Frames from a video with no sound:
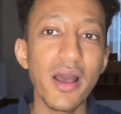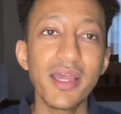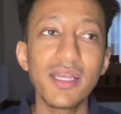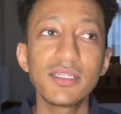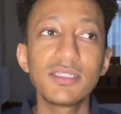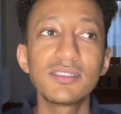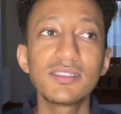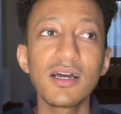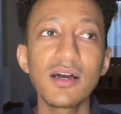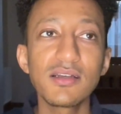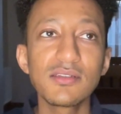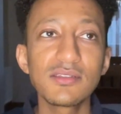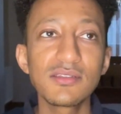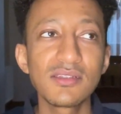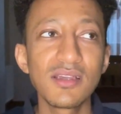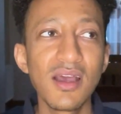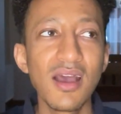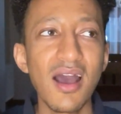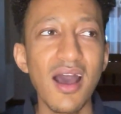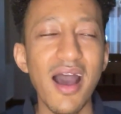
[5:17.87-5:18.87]

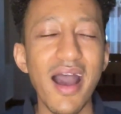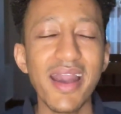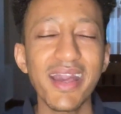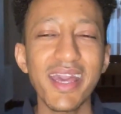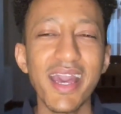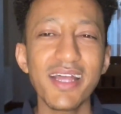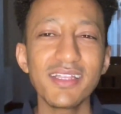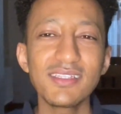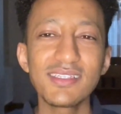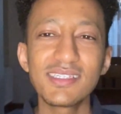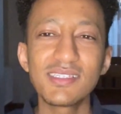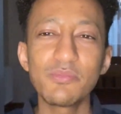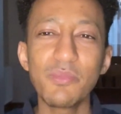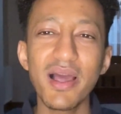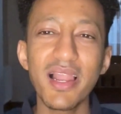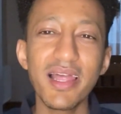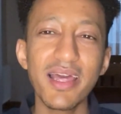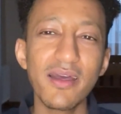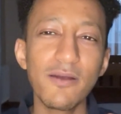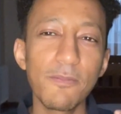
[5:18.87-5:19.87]
I can
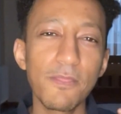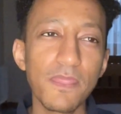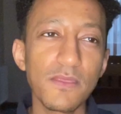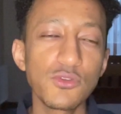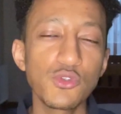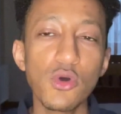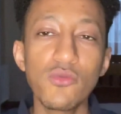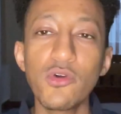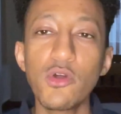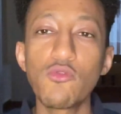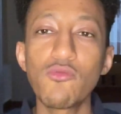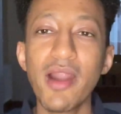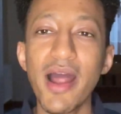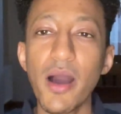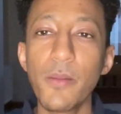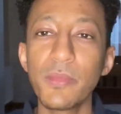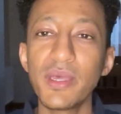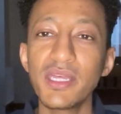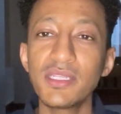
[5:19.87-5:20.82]
smell it sort of around me.